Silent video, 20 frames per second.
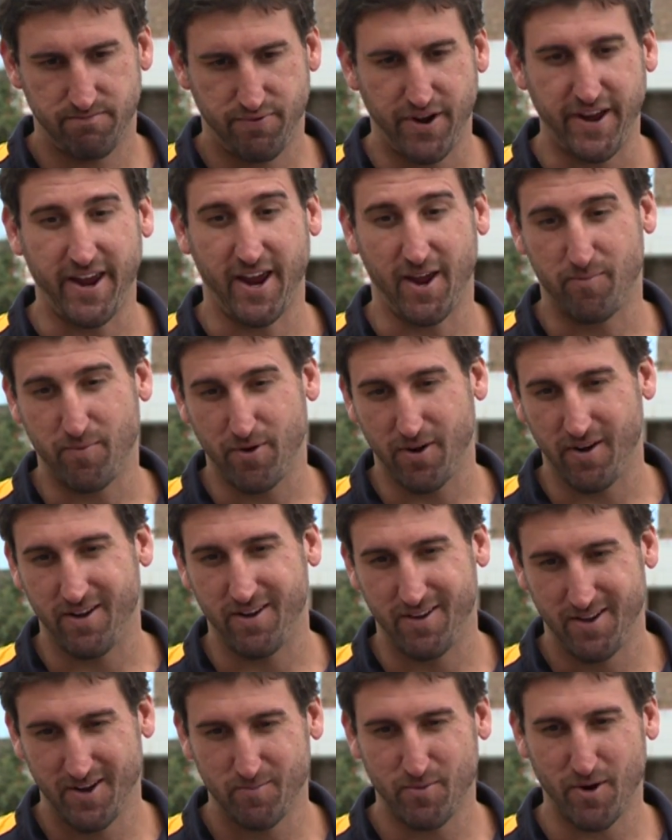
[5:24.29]
Yeah,
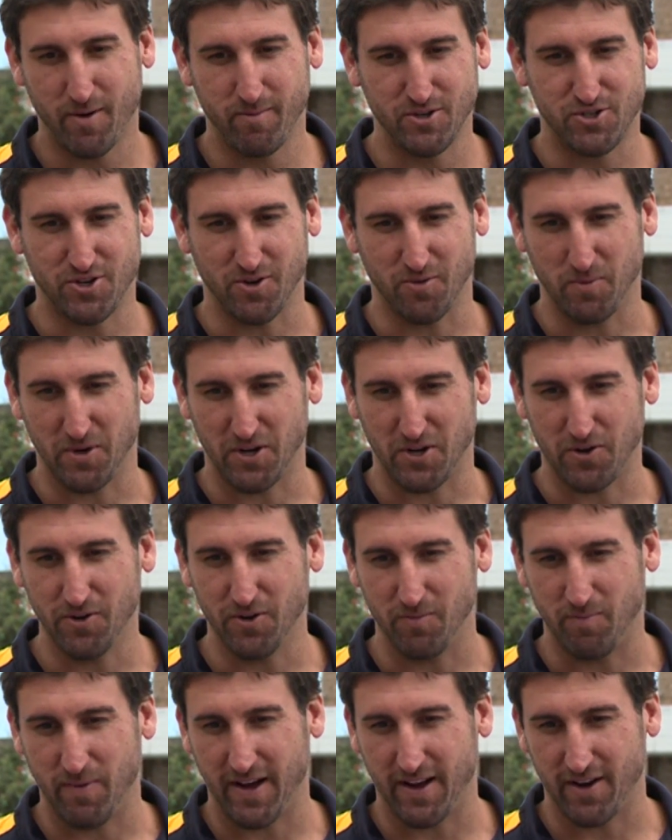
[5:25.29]
premiership would be
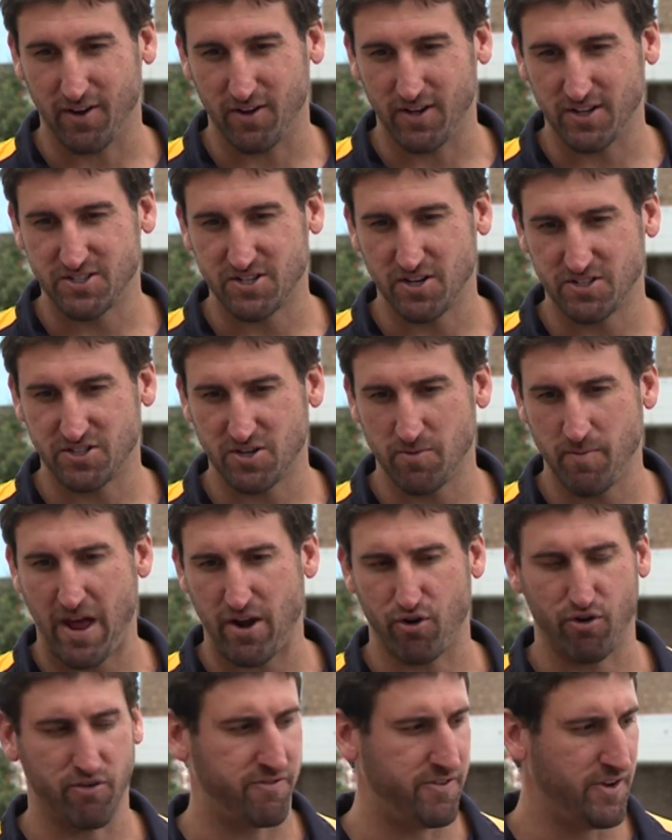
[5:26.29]
good, but it's a
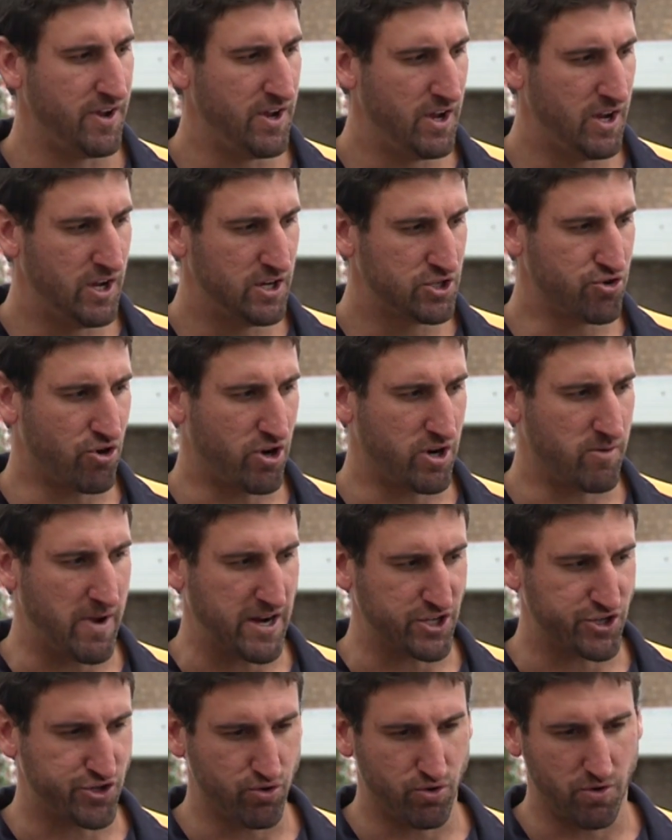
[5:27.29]
matter of trying to
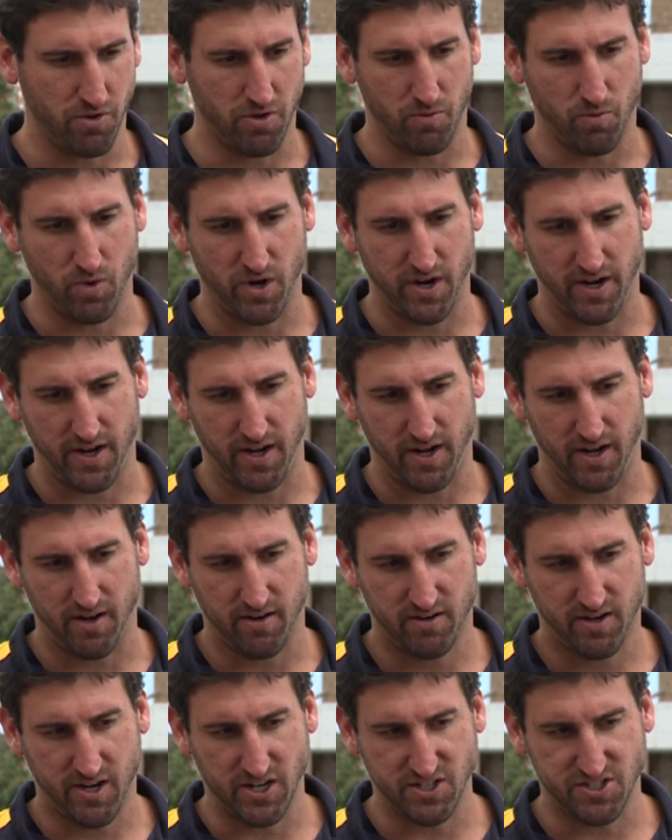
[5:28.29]
make sure that we
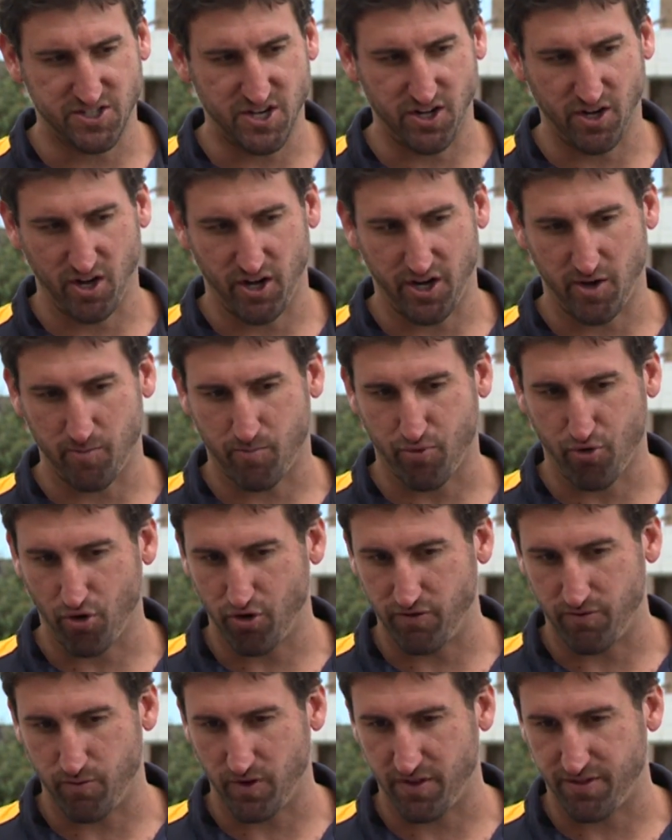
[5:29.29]
continually
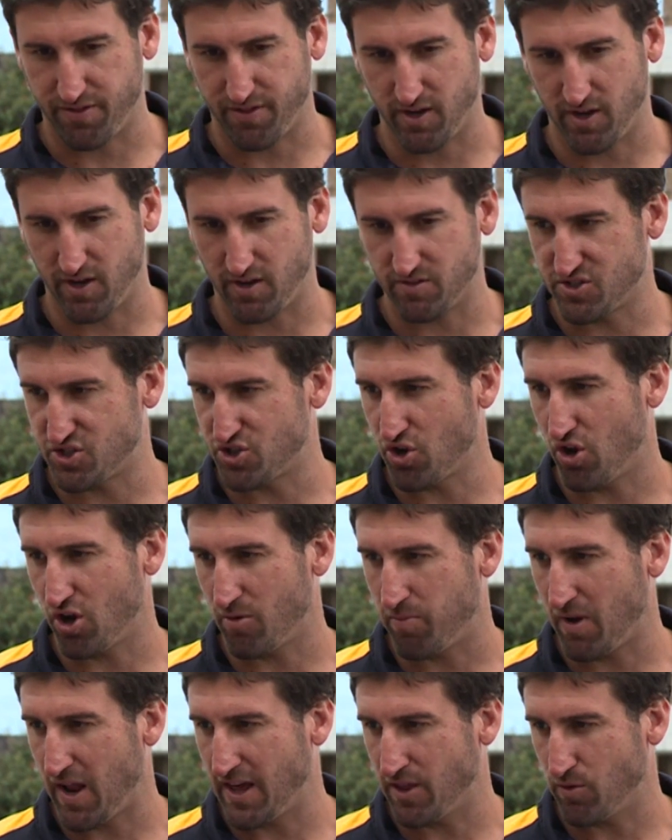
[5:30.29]
improve with the style
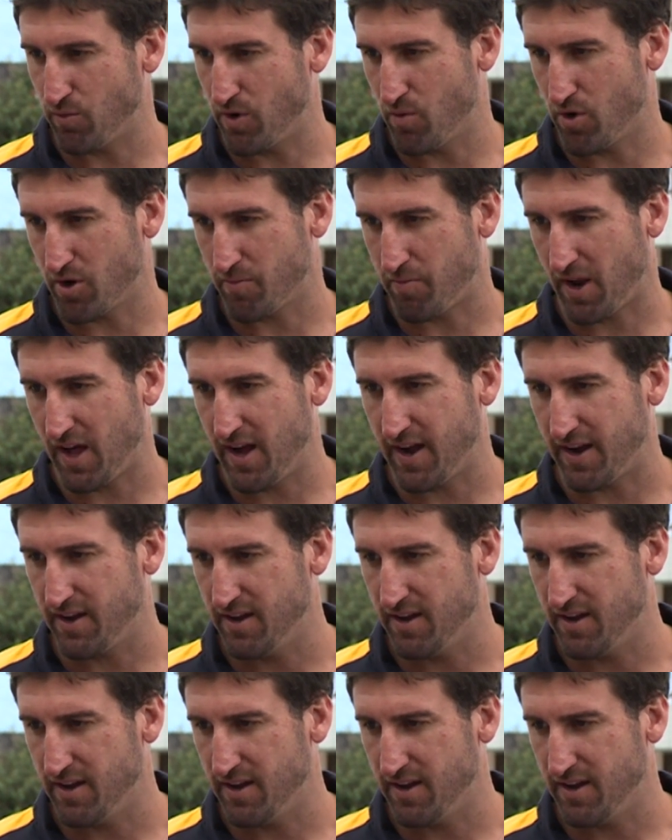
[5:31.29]
of play that we want to play.